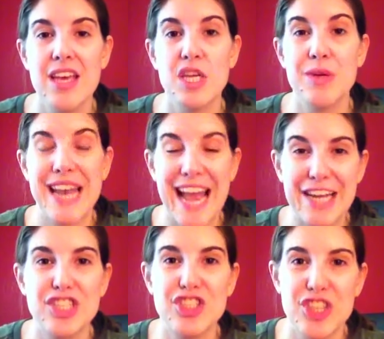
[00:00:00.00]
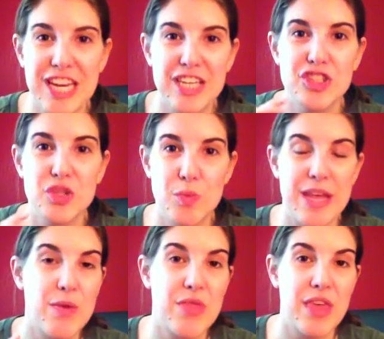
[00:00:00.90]
you can actually change the way
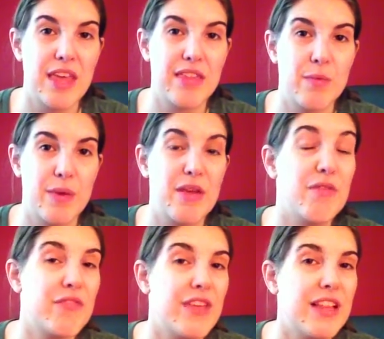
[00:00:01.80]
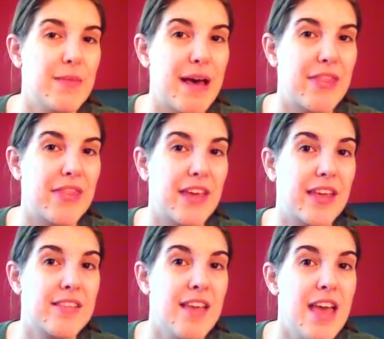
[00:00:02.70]
you think and the way you feel about
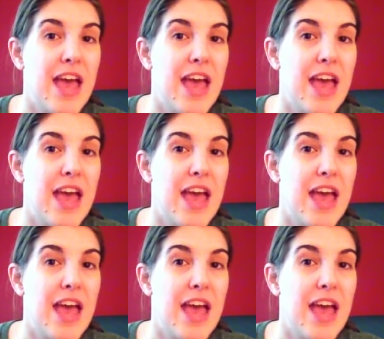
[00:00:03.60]
things.